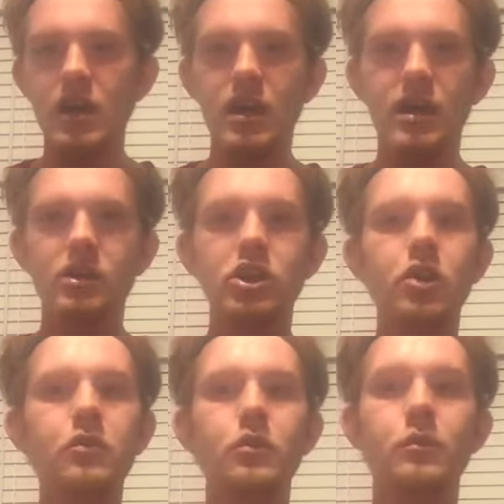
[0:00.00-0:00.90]
and
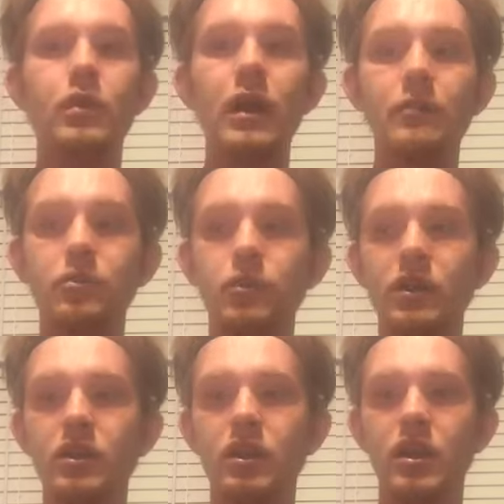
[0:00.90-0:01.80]
Cody will probably
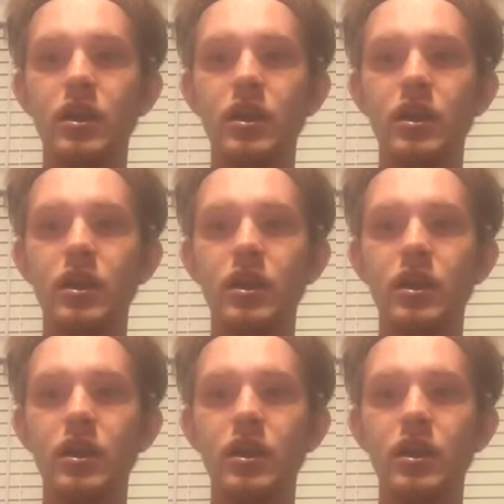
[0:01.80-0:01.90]
win,